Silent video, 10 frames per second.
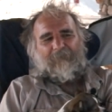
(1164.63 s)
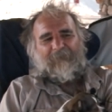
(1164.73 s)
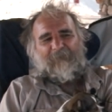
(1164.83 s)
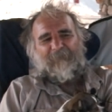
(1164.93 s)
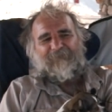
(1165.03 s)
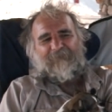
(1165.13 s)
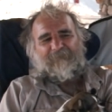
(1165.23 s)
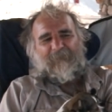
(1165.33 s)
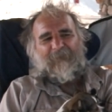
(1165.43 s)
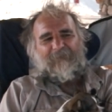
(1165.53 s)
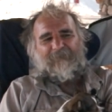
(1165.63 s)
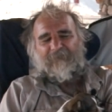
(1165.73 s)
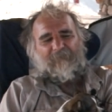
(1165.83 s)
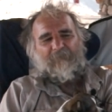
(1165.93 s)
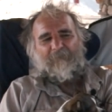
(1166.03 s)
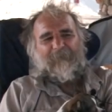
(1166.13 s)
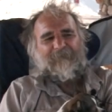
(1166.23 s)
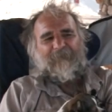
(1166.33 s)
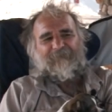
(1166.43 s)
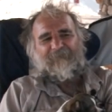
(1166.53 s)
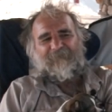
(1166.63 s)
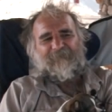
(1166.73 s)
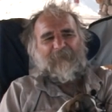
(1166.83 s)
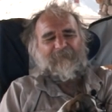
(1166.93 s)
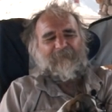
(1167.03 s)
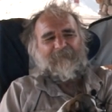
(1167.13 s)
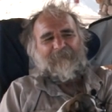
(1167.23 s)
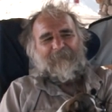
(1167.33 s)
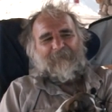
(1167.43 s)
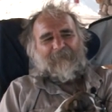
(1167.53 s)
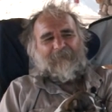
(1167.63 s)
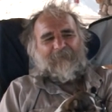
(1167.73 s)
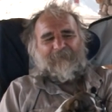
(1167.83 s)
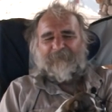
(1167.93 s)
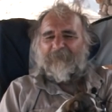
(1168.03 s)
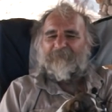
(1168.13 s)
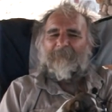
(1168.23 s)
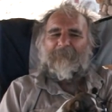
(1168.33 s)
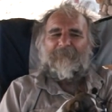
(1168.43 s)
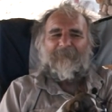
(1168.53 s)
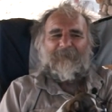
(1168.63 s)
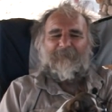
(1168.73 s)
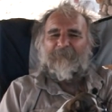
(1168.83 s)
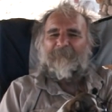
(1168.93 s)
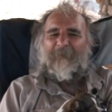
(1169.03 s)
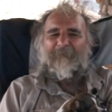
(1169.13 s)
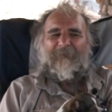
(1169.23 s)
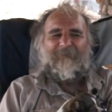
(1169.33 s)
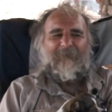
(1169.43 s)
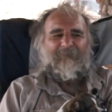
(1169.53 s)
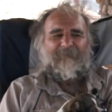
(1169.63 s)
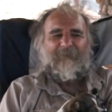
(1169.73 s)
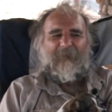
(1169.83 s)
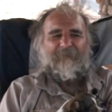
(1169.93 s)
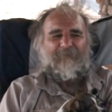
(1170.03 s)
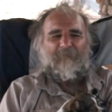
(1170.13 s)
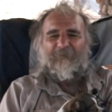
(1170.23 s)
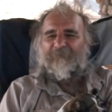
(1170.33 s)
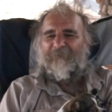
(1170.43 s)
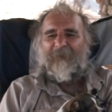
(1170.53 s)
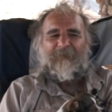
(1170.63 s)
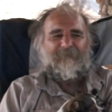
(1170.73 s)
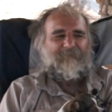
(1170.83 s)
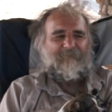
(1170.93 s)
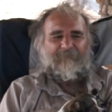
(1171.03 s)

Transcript: like a businessman. He don't call me crazy or nothing. And he said, Salvador, I'll give you five million dollars cash, no question asked,